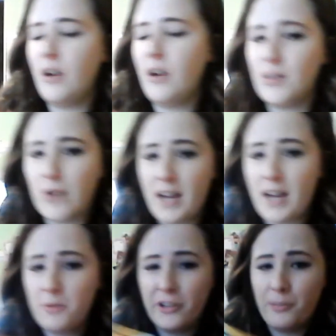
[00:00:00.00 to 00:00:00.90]
So again, I'm
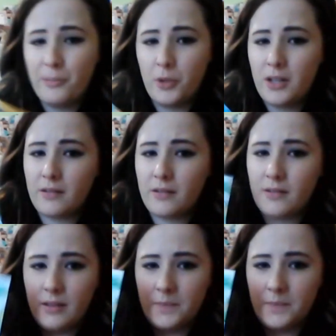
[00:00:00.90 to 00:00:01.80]
going to put
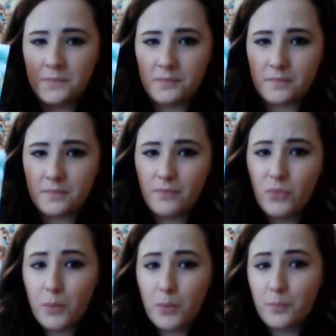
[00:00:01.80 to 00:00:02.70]

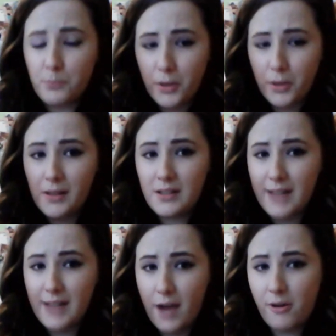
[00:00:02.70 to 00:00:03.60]
the print
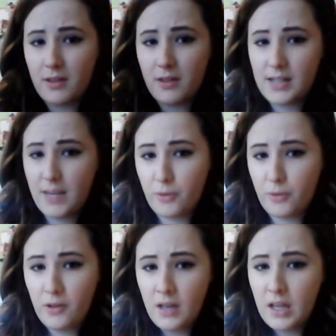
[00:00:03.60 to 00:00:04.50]
down on the table
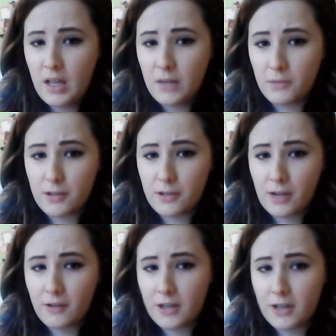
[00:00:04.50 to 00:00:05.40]
with the
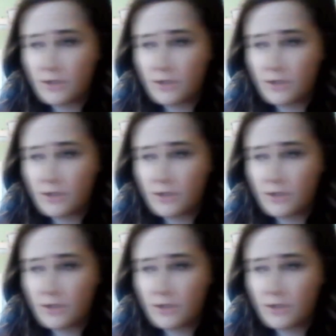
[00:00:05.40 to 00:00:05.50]
decoration